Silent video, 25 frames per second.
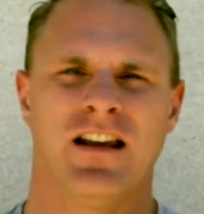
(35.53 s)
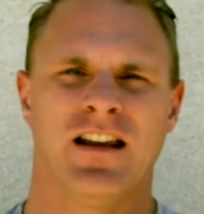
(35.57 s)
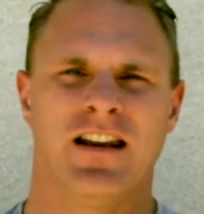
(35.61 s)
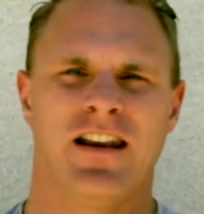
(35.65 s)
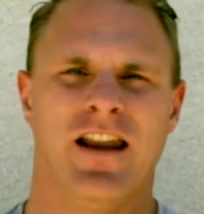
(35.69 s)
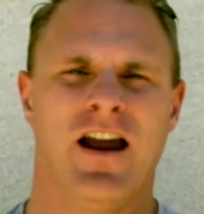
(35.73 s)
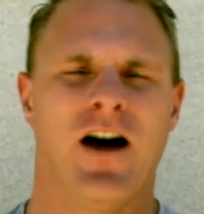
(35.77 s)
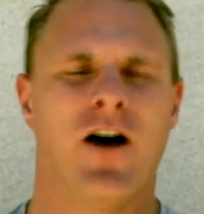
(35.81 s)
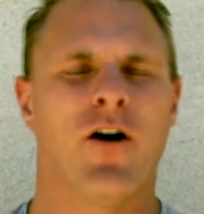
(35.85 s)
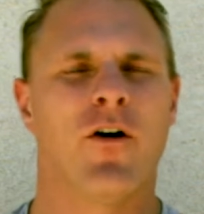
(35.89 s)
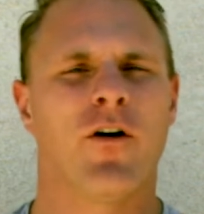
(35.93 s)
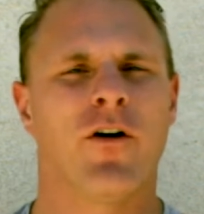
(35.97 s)

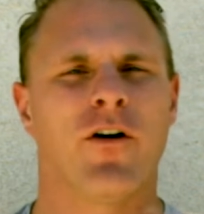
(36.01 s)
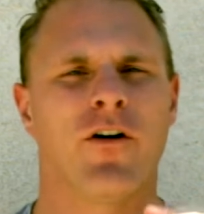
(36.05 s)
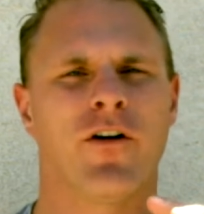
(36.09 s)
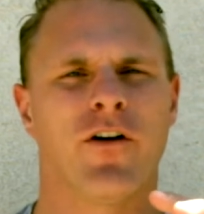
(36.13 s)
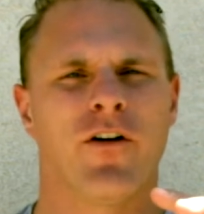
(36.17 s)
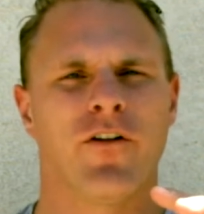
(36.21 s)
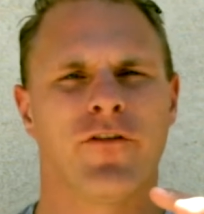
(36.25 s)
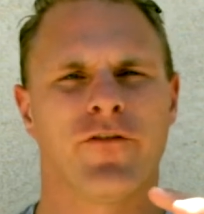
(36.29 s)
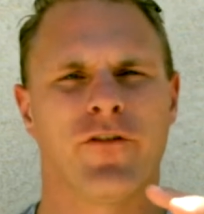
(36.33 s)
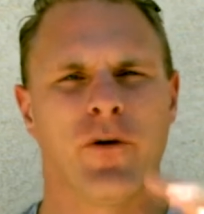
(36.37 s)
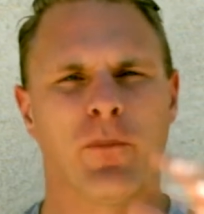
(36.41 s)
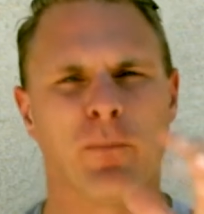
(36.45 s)
Now,
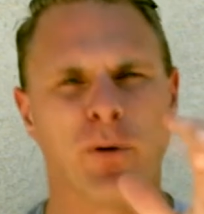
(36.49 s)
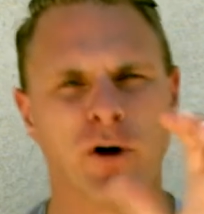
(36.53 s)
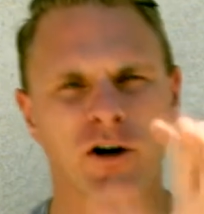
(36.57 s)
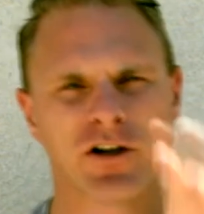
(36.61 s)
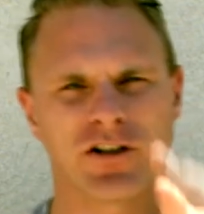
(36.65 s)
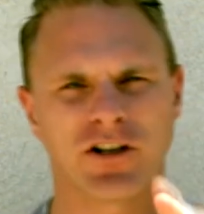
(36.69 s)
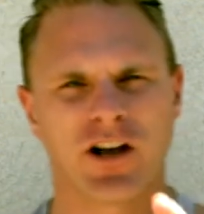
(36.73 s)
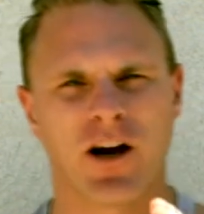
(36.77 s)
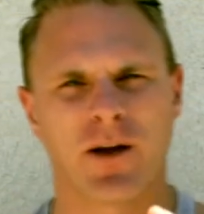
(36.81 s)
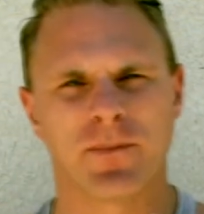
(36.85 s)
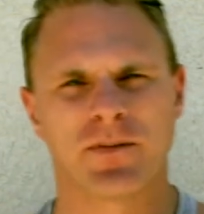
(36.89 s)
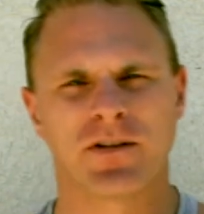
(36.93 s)
for
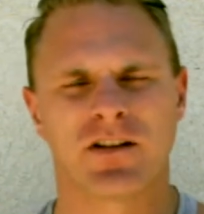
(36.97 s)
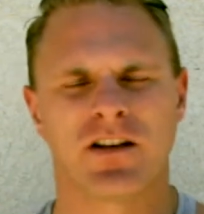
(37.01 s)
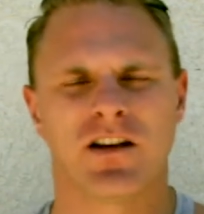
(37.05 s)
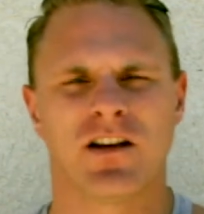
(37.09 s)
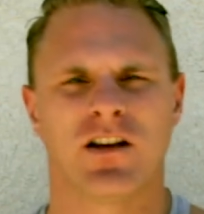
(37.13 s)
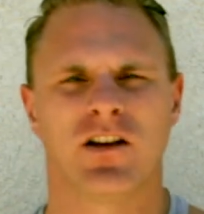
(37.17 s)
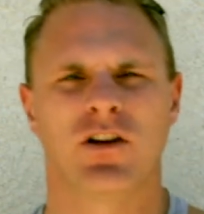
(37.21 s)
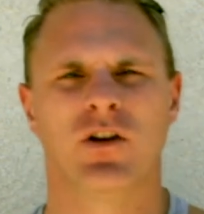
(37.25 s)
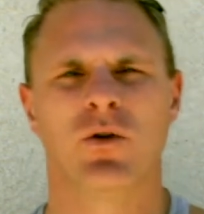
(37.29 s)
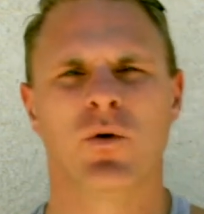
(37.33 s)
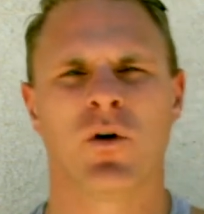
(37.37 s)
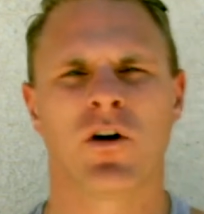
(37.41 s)
push-ups,
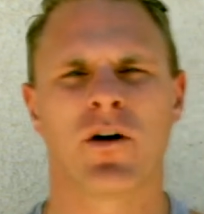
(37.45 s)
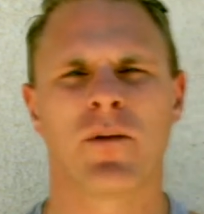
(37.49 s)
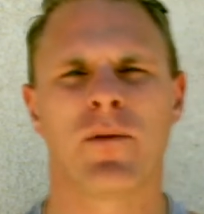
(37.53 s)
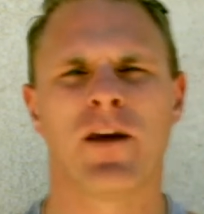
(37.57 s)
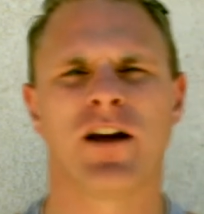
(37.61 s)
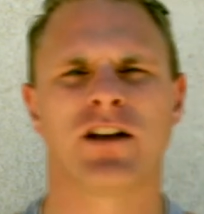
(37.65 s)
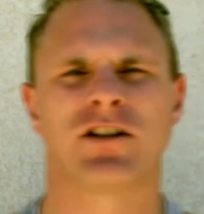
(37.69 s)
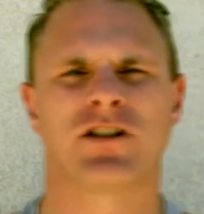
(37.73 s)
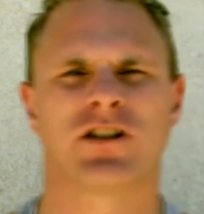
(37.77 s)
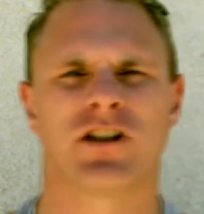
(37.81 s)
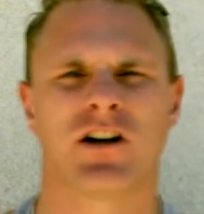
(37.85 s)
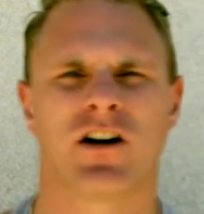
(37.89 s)
you want to
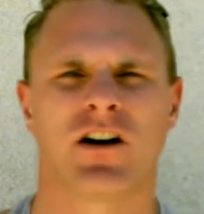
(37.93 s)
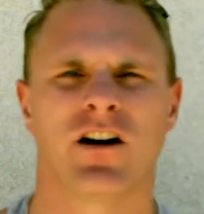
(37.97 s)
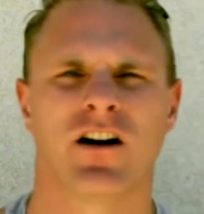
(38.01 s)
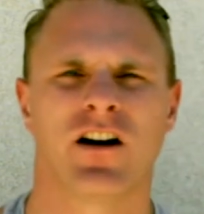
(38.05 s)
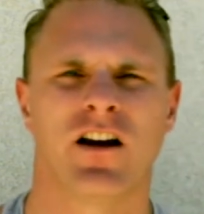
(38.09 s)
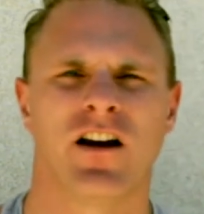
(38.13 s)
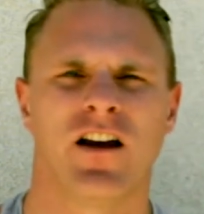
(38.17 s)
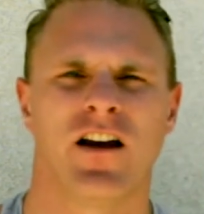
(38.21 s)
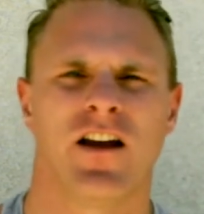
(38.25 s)
make sure